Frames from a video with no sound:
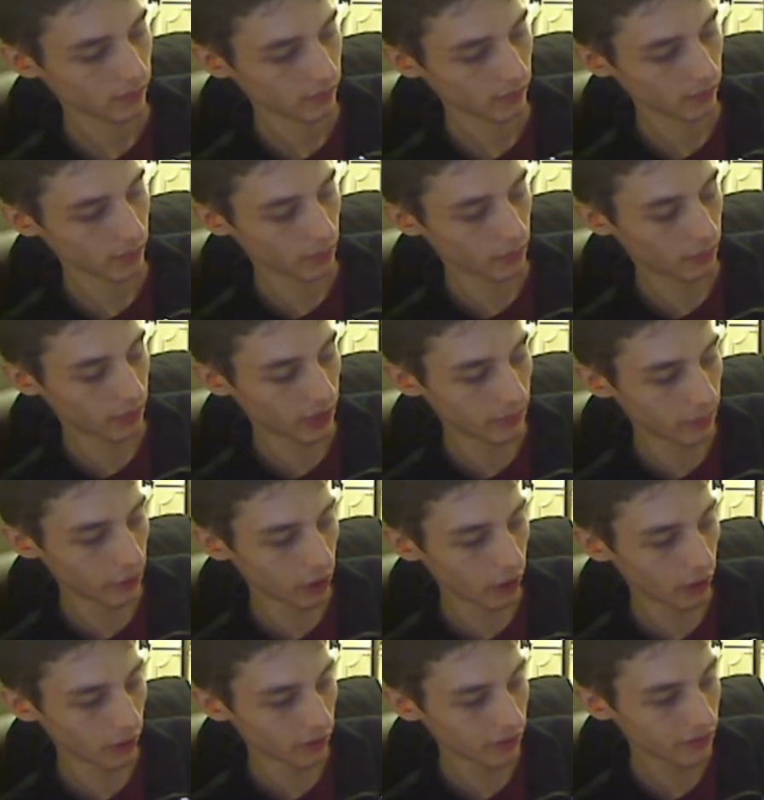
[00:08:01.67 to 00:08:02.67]

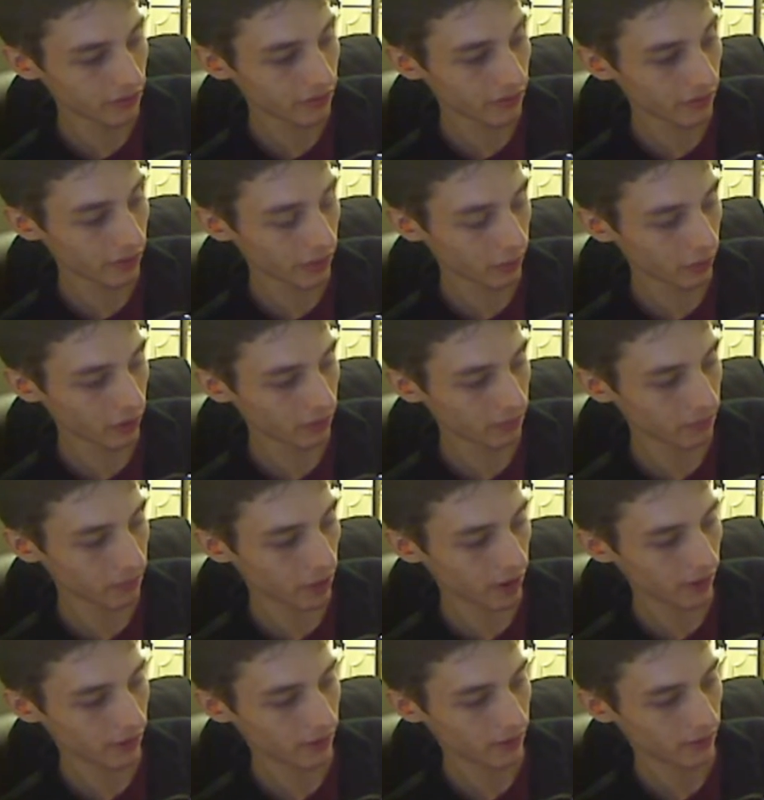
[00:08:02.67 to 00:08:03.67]
pre-posed for the most
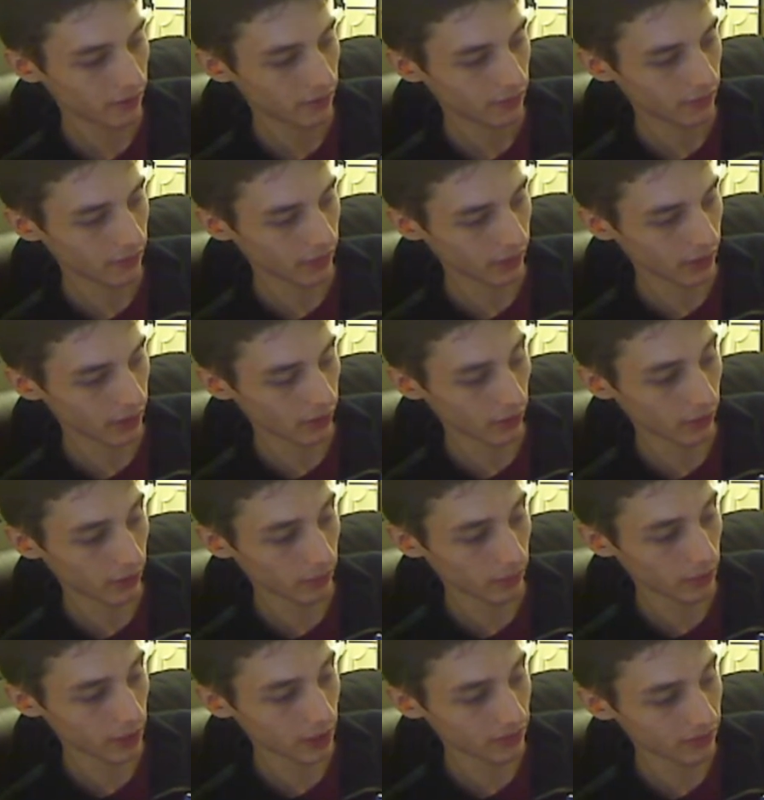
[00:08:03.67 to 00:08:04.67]
part. They can only
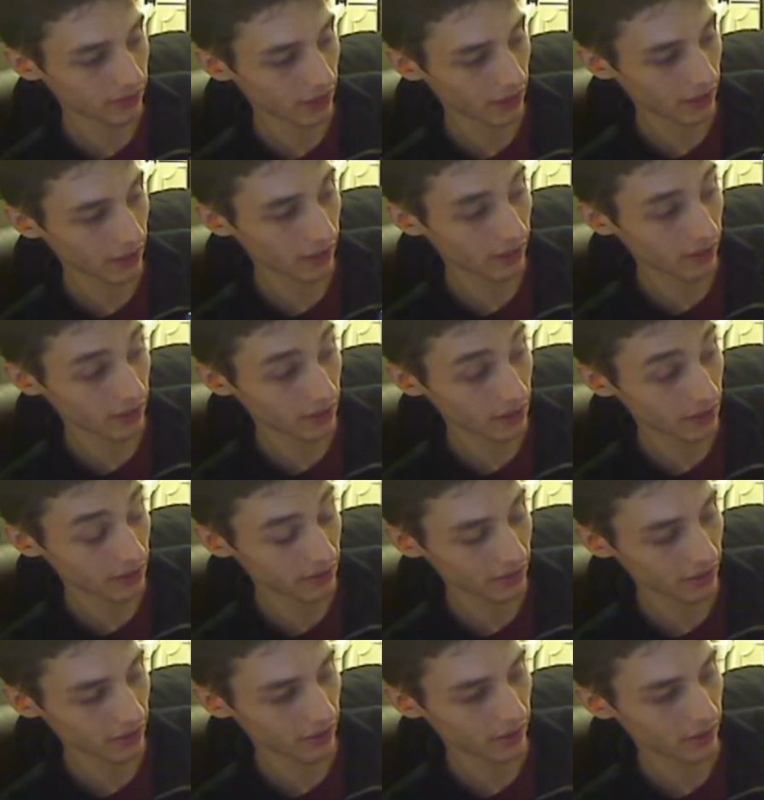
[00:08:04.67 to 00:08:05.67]
be ascended or
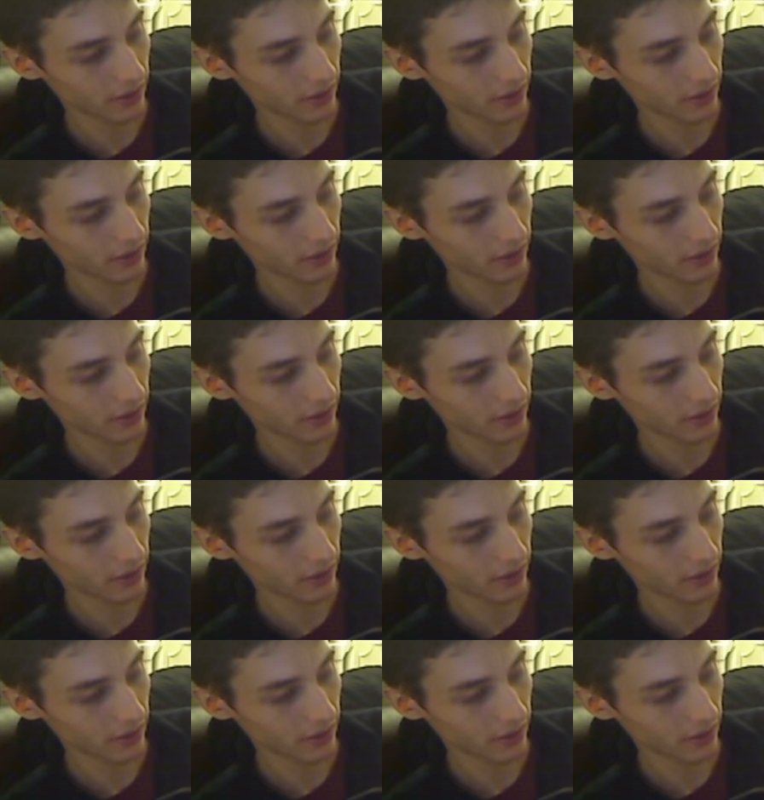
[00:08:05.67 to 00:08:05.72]
descended.